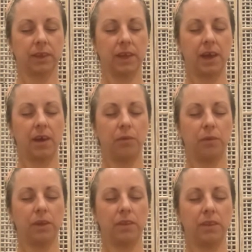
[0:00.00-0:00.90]
Now,
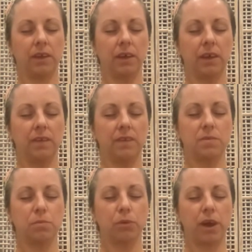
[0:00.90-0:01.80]
with
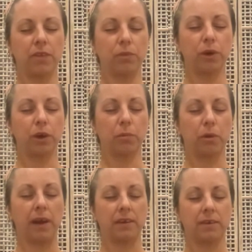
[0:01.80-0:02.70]
this breath work
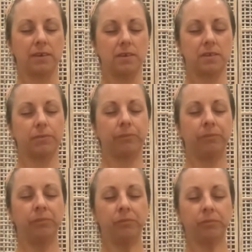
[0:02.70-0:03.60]
practice,
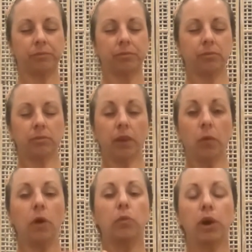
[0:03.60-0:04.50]

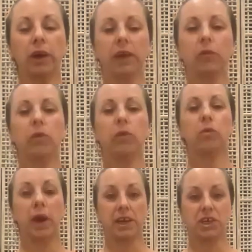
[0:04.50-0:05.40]
we're working with a
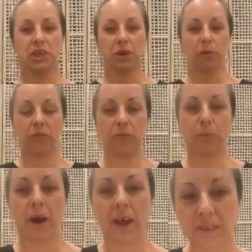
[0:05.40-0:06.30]
ratio of
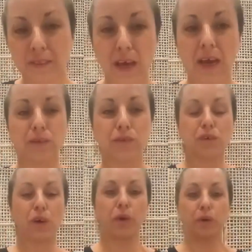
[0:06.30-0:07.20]
breath. And
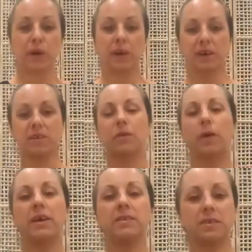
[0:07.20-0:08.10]
so it's
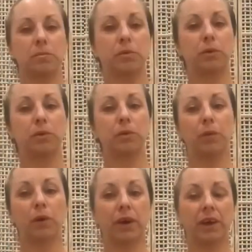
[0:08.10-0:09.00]
quite simple. We're
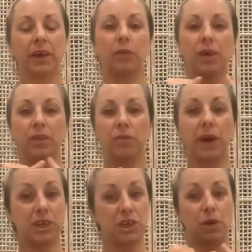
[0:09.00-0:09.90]
working with a
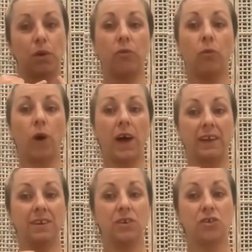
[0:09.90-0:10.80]
ratio of
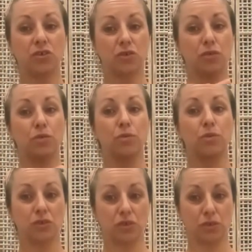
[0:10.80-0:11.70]
1 to
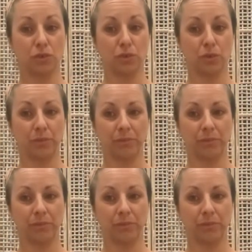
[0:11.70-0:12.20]
2.